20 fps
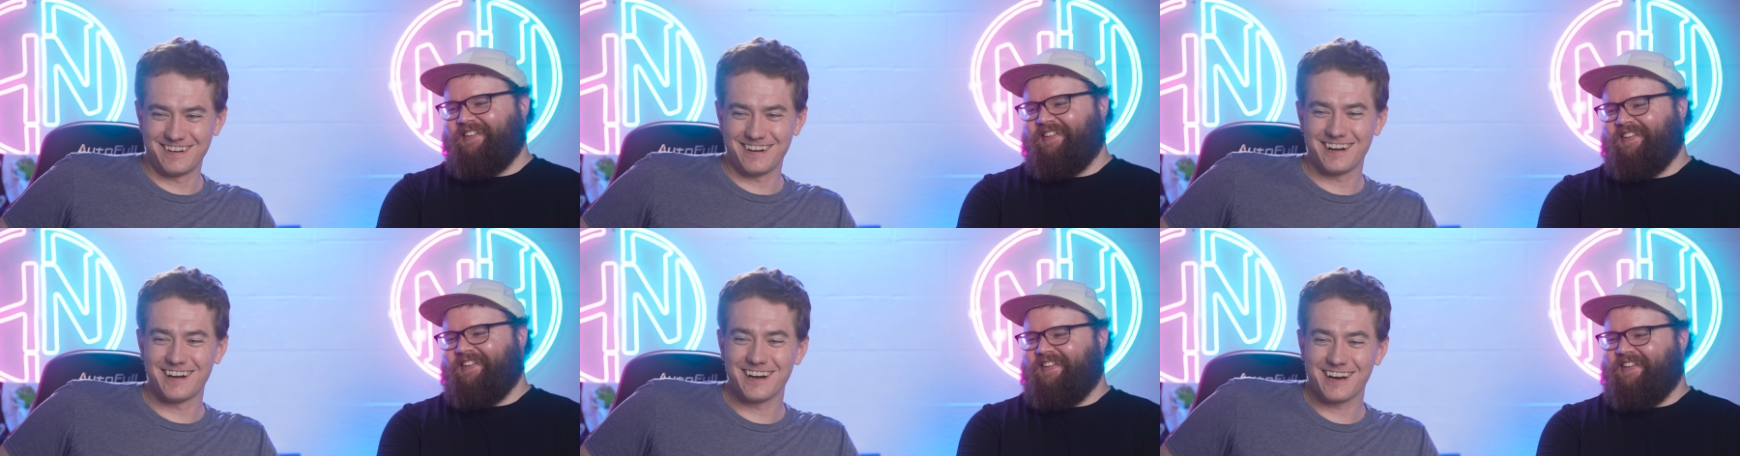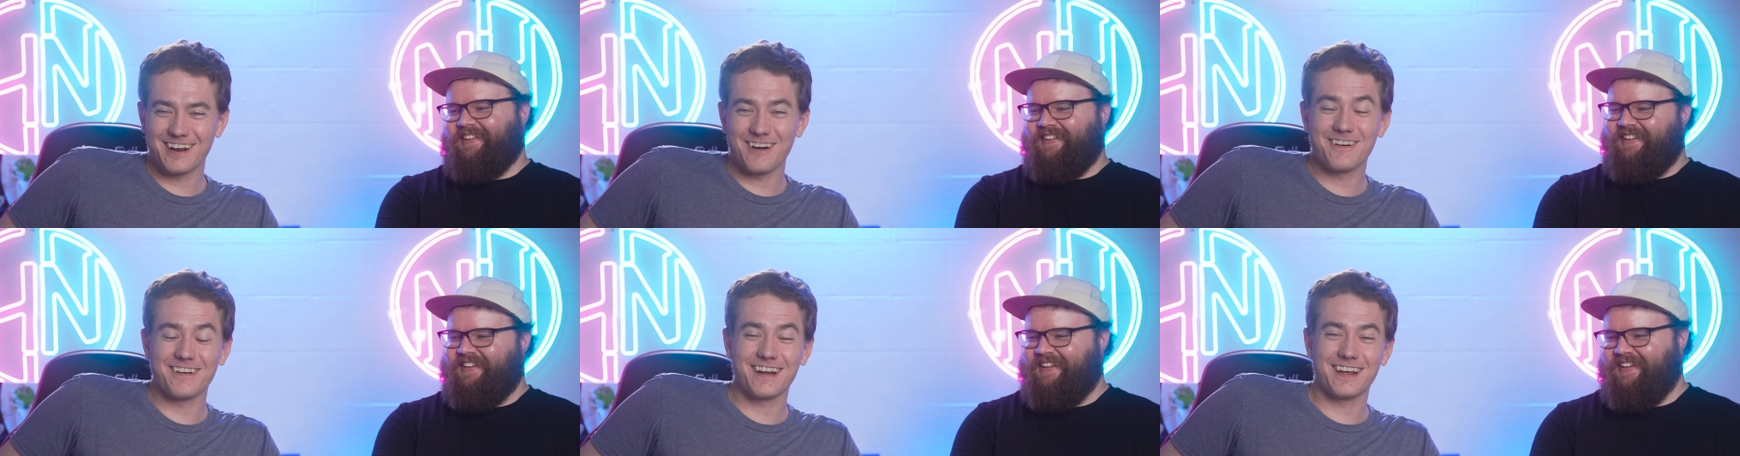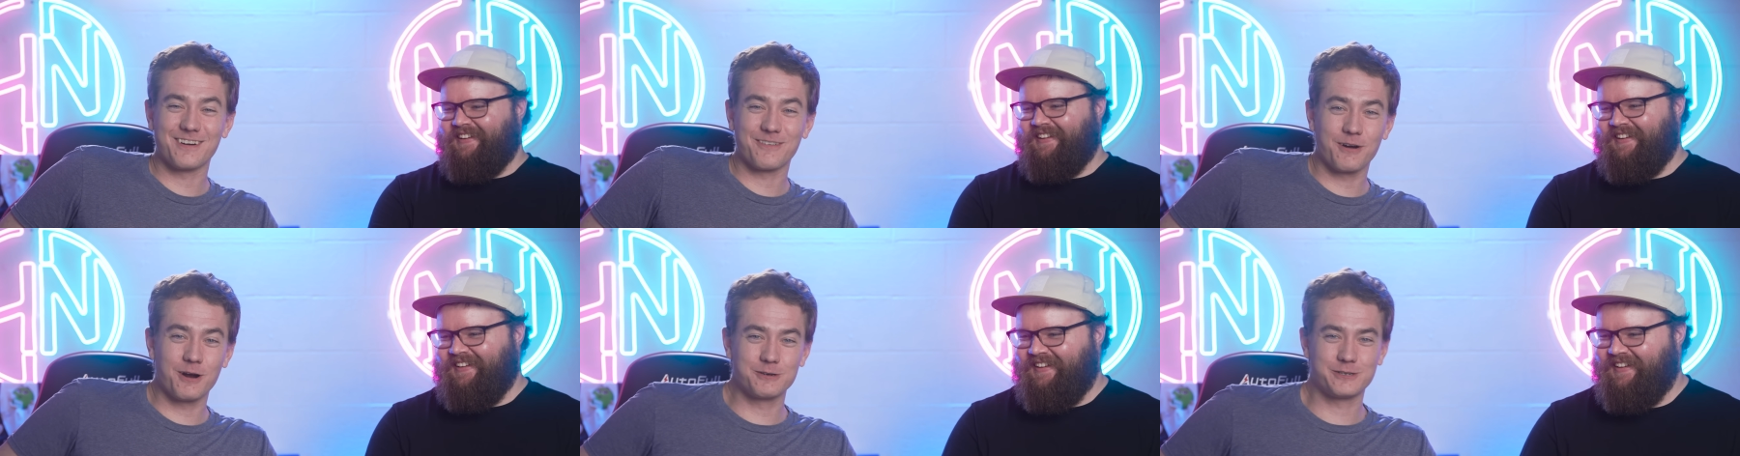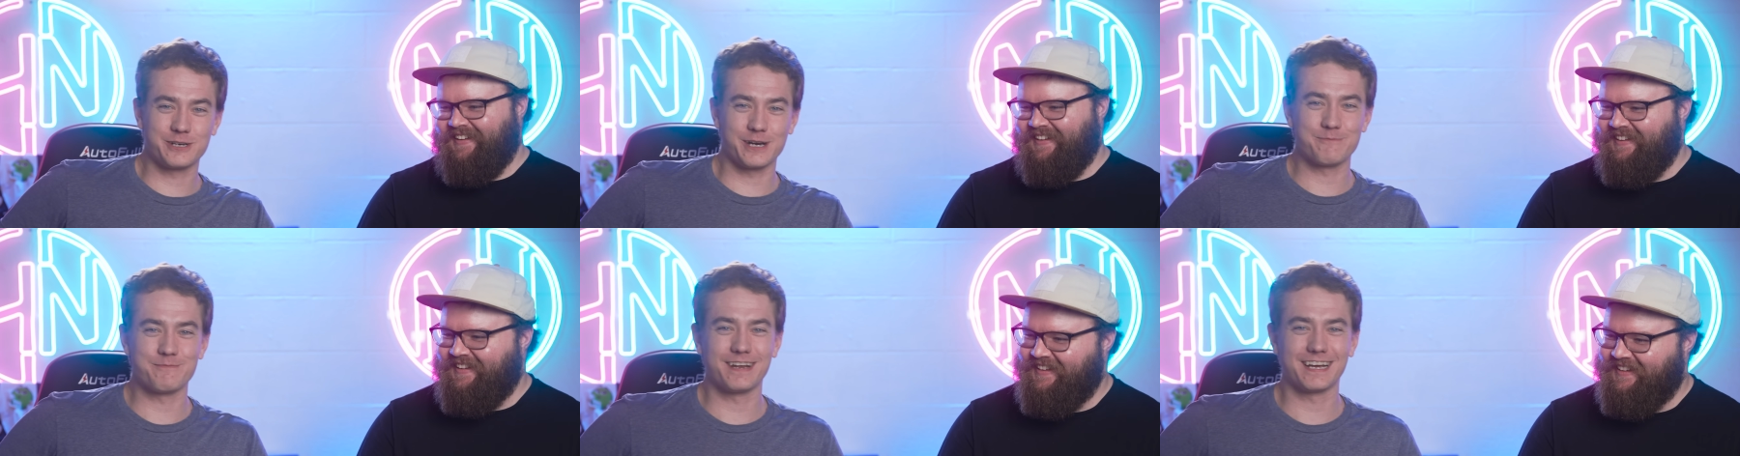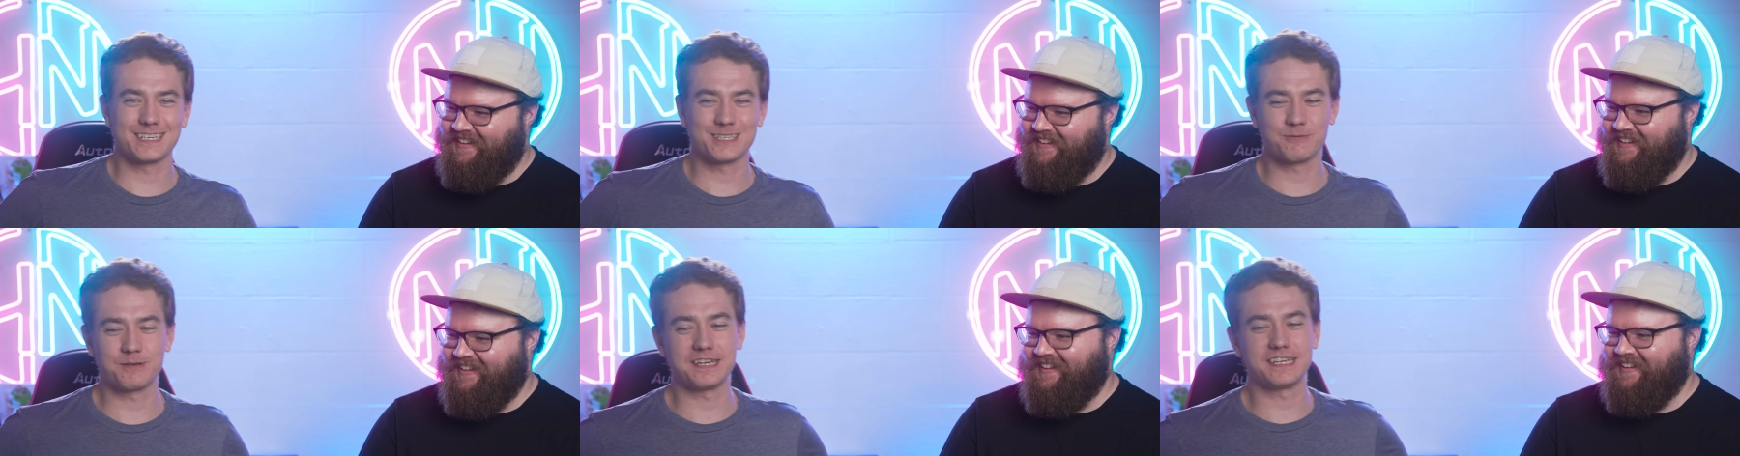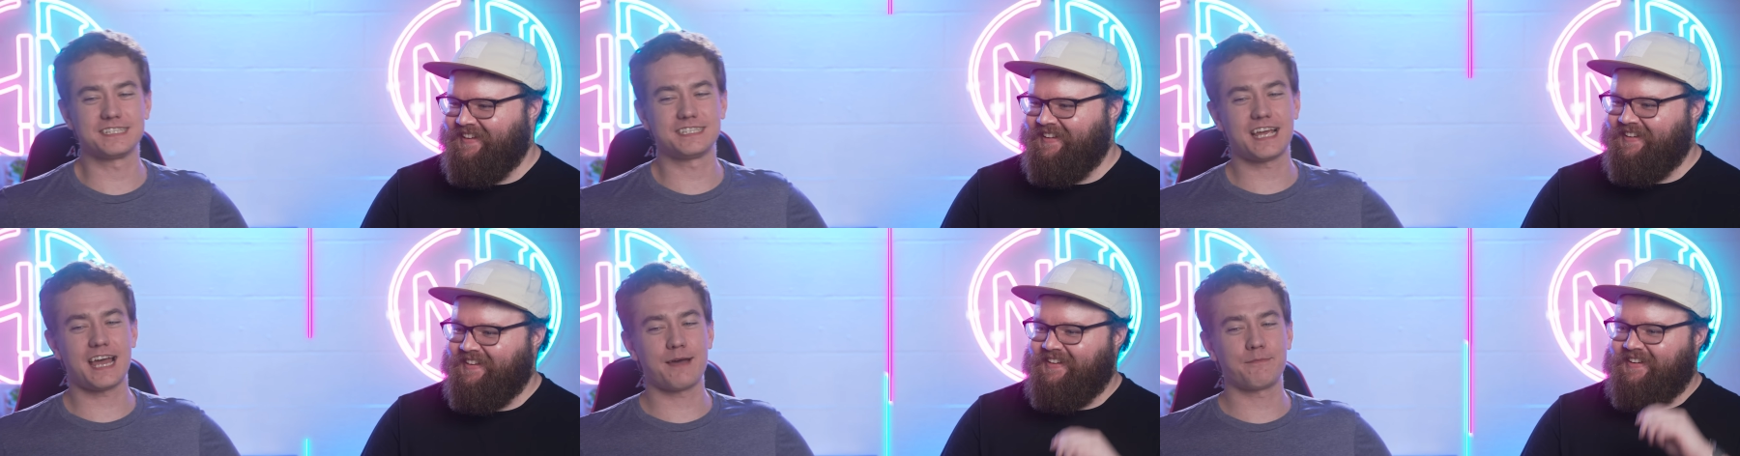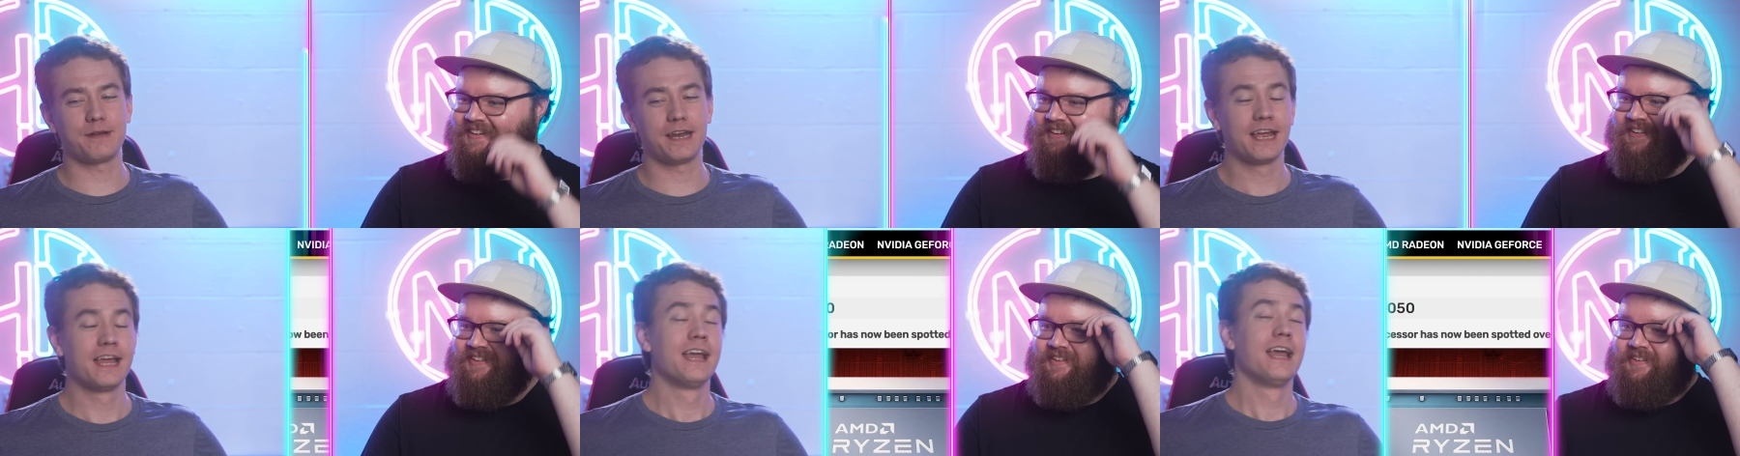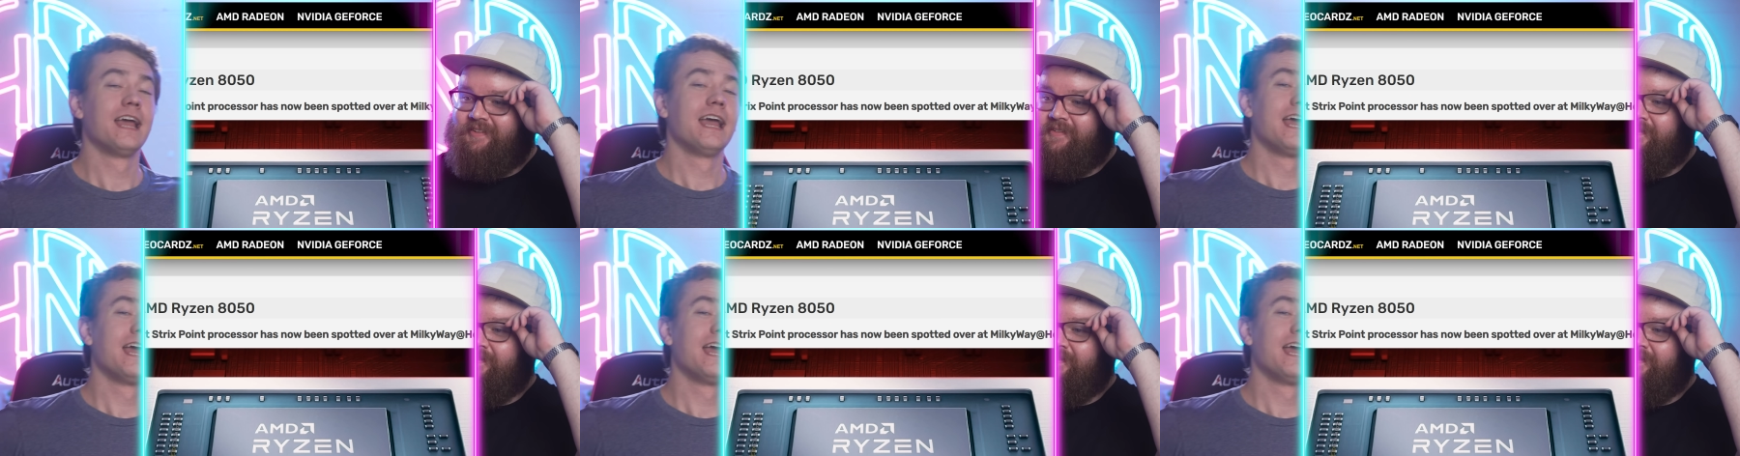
Speaker 1: We're going on a road trip next week. It's happening.